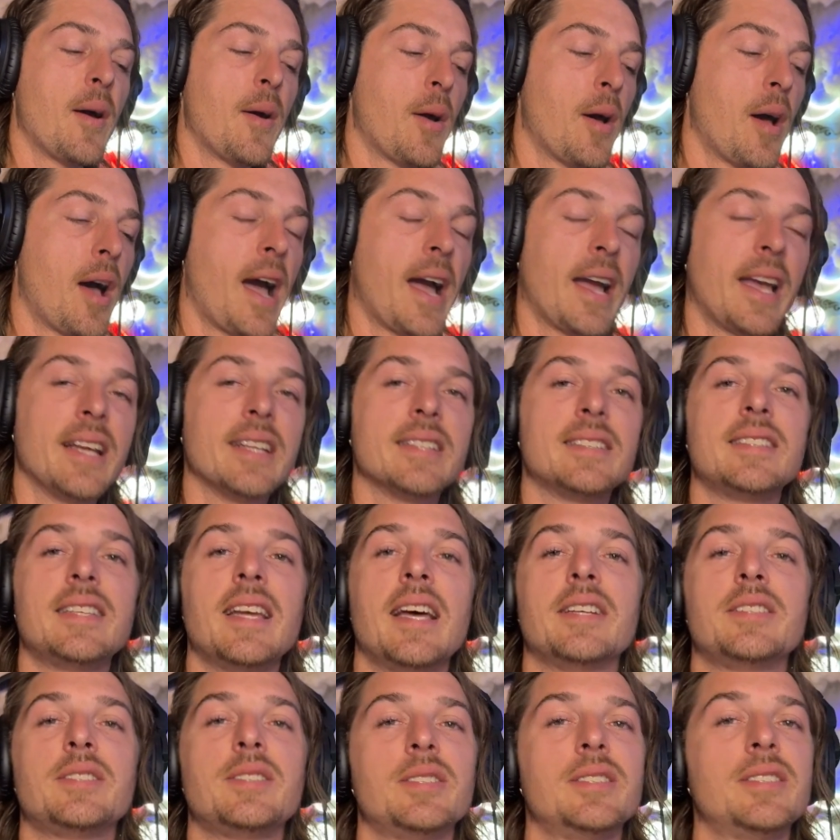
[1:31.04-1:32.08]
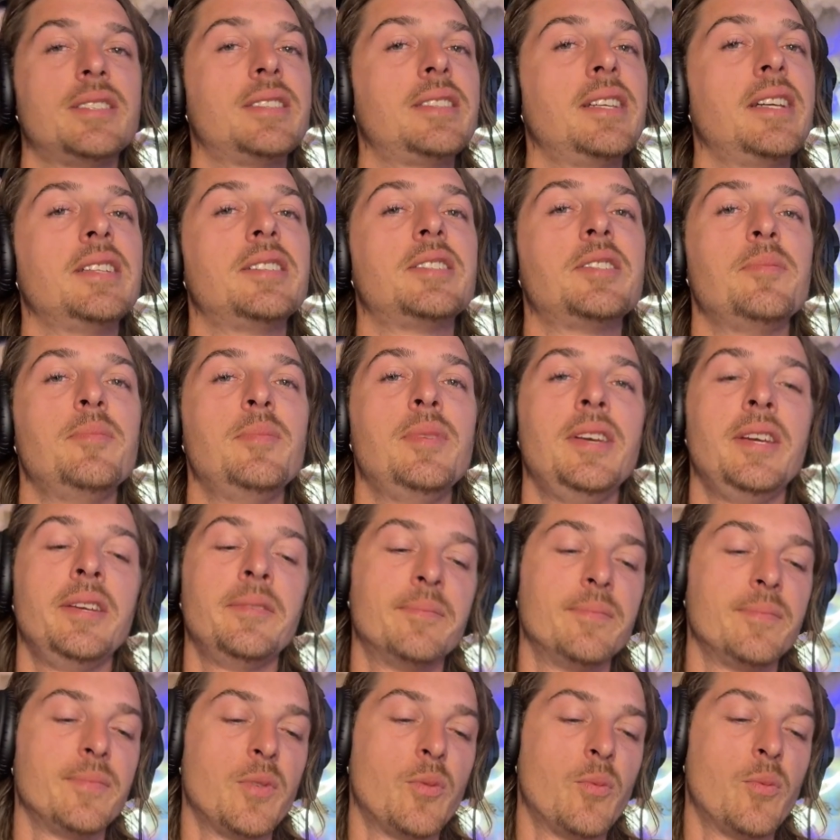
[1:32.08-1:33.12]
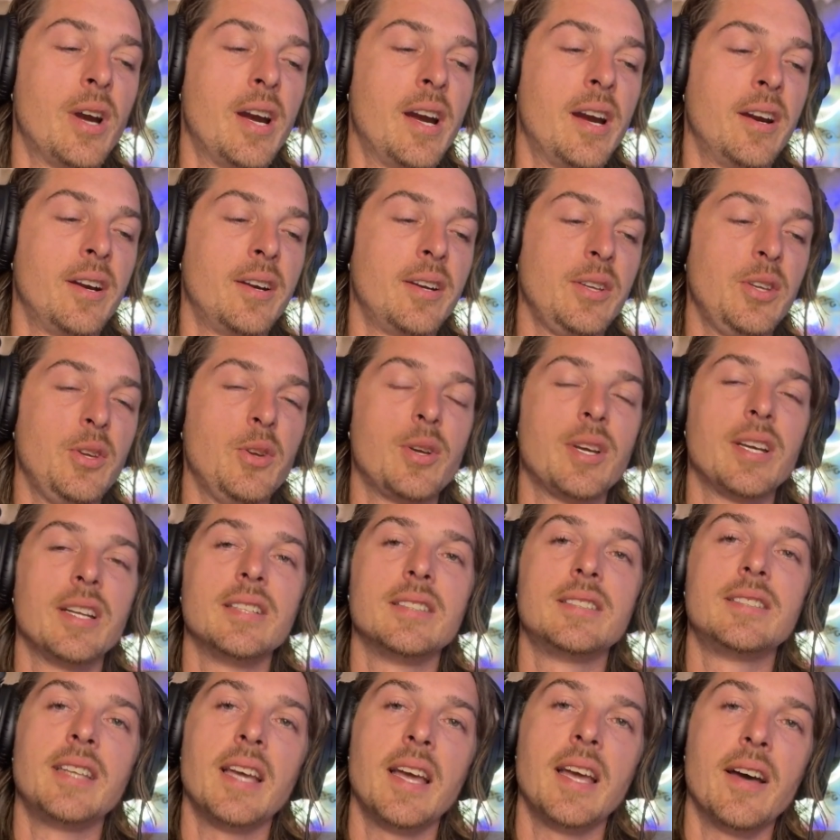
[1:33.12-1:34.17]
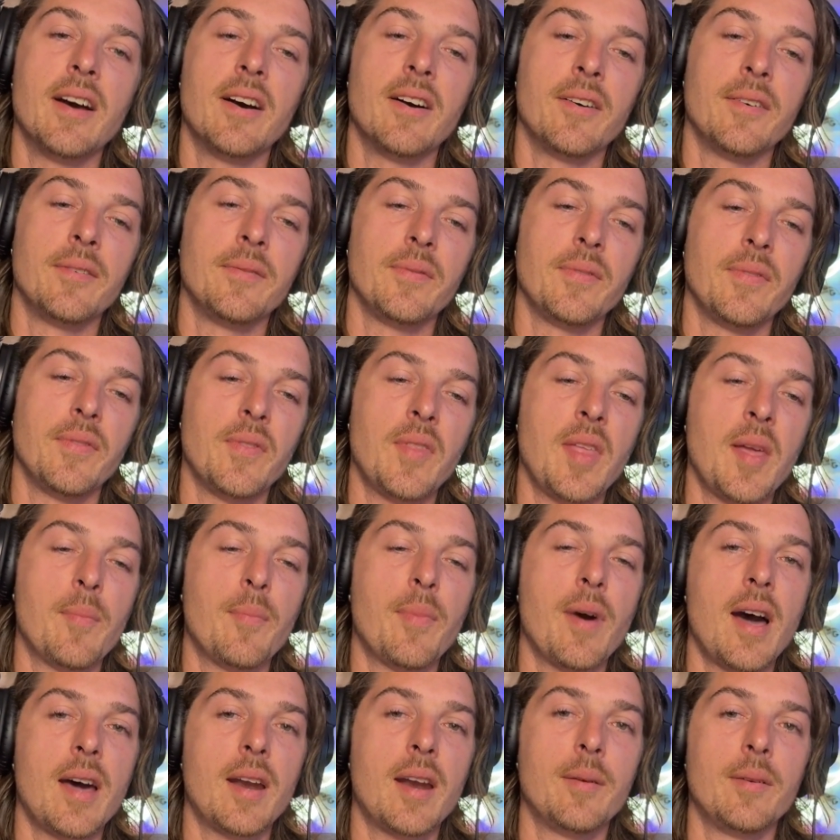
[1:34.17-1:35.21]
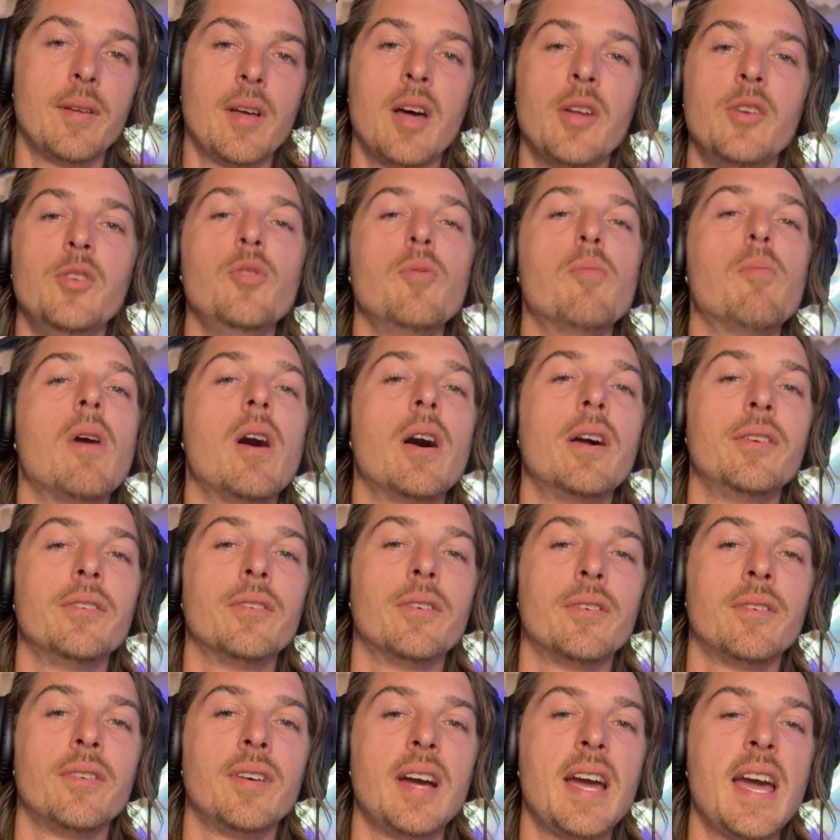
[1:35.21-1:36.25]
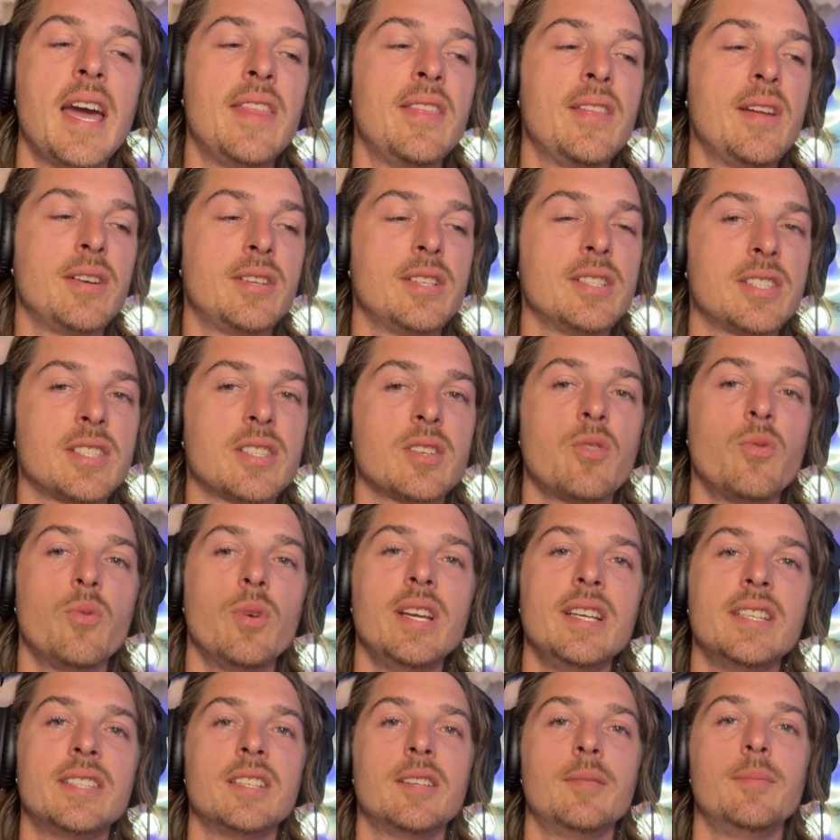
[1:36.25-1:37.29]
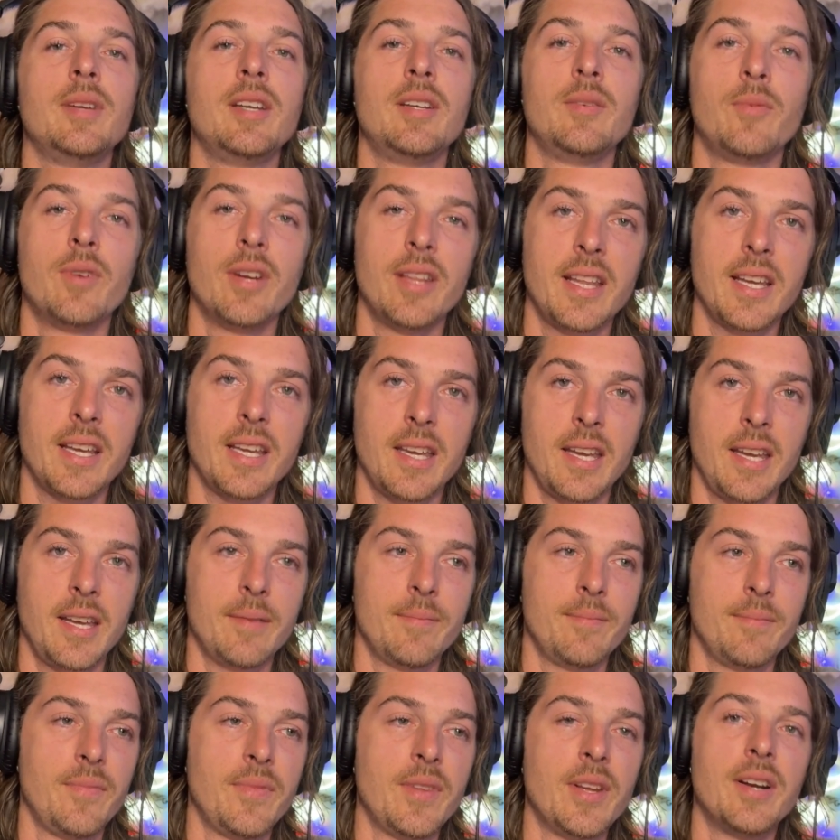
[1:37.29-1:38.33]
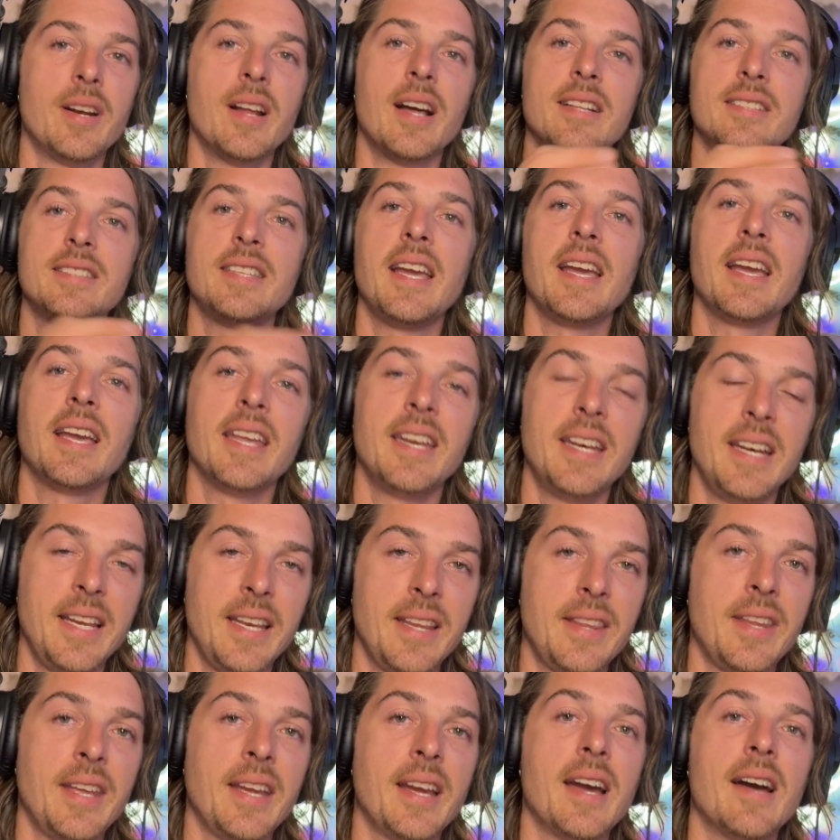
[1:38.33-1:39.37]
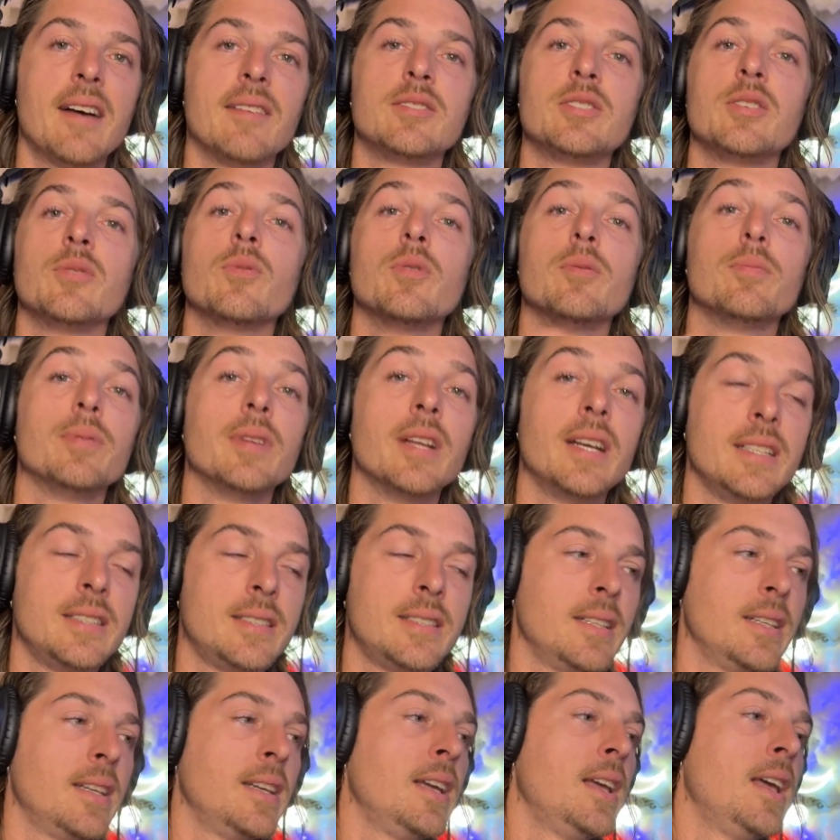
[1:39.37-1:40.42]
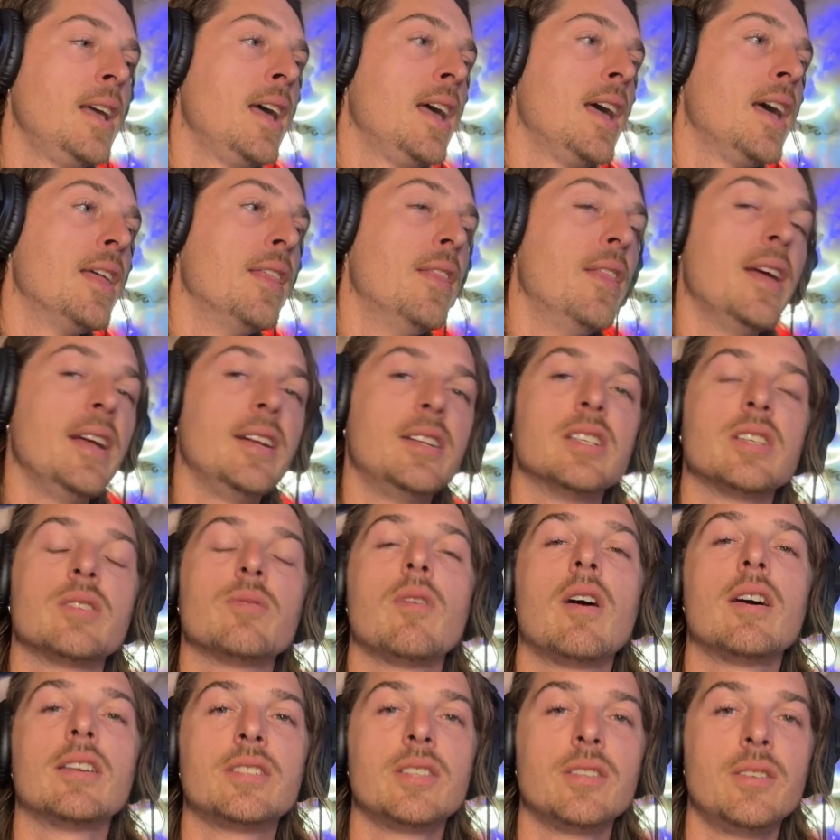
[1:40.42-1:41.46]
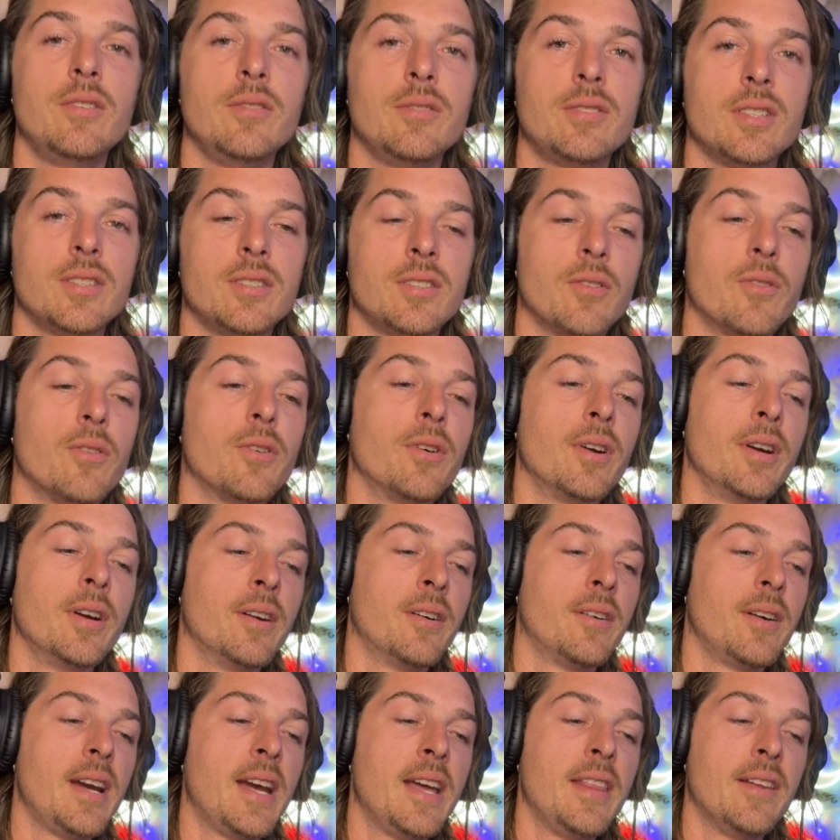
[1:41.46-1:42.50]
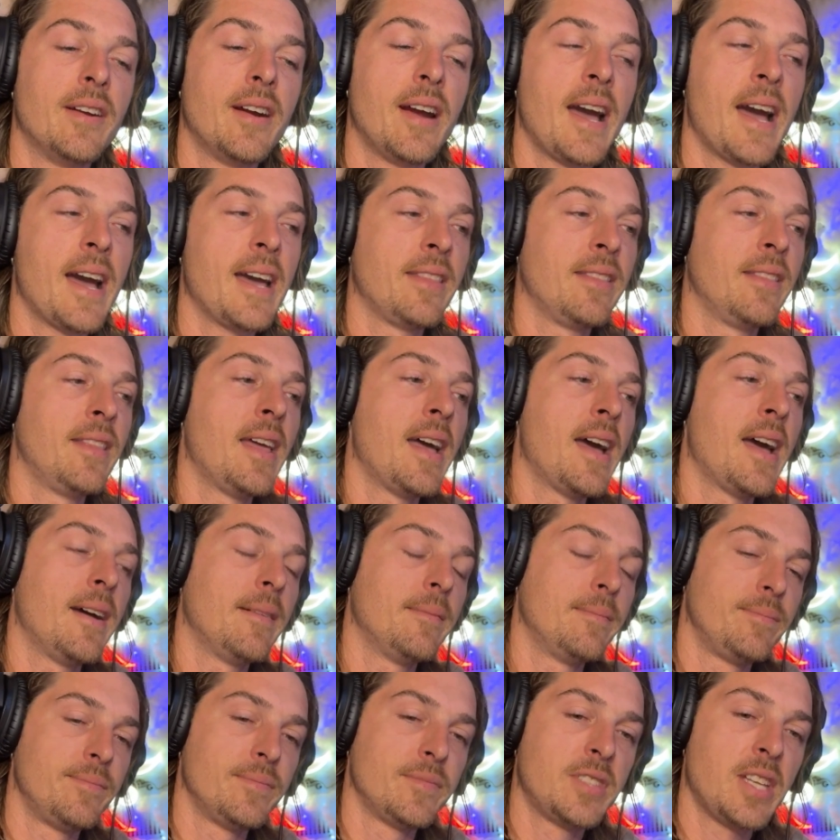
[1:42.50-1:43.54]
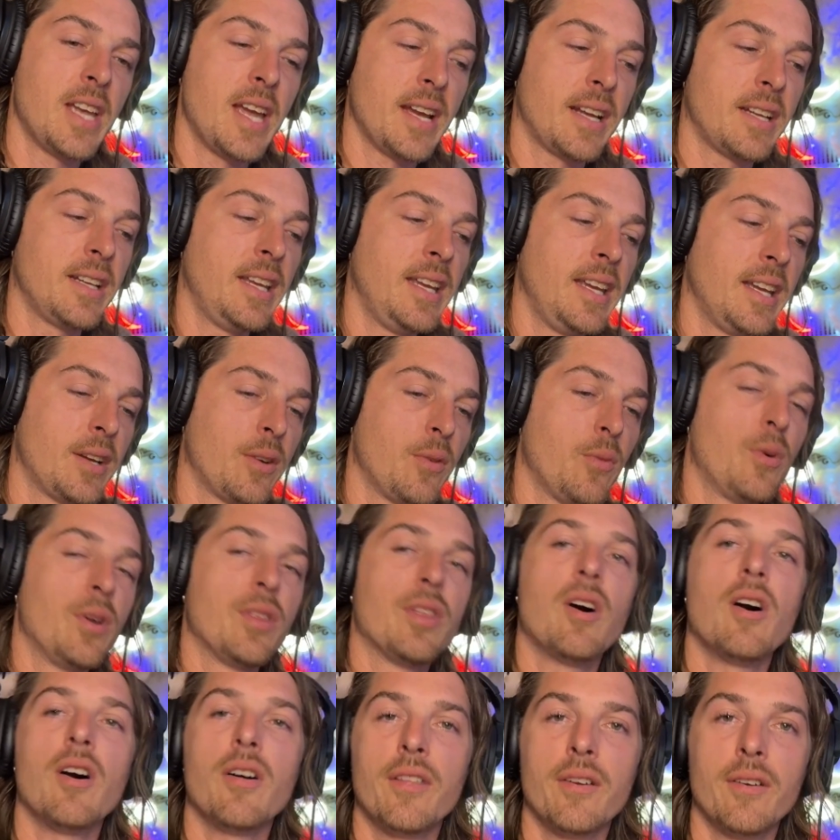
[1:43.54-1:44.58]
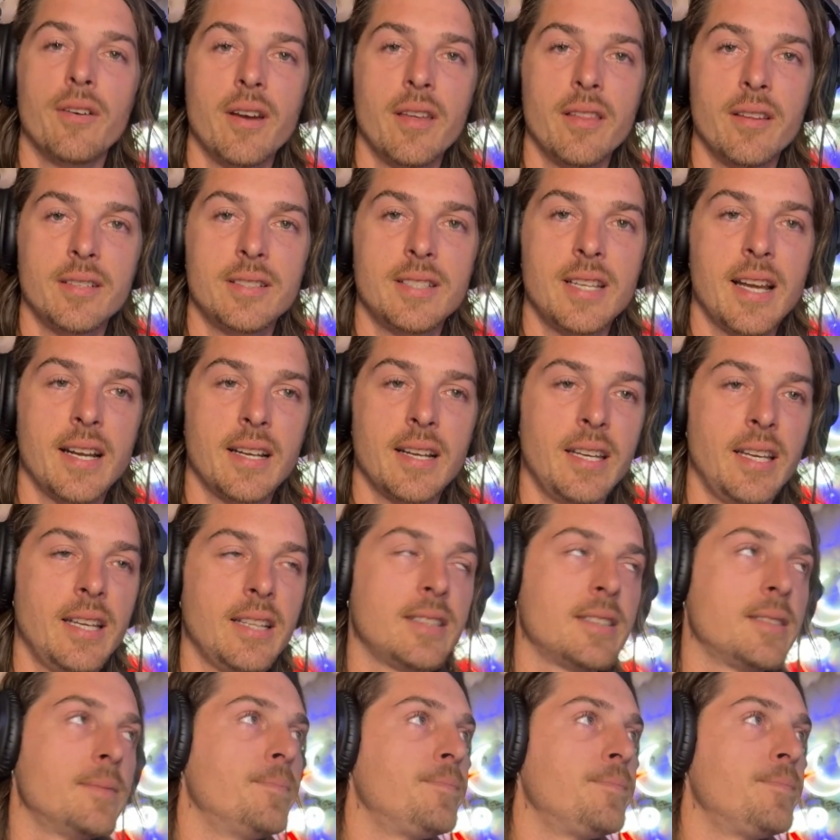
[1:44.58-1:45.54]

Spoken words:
I get sessions sent to me where you can tell they bought a new bundle and they're just squeezing them in where they can. They're not taking anything out to replace it. They just watched a new tutorial and they're adding that technique with all their other techniques.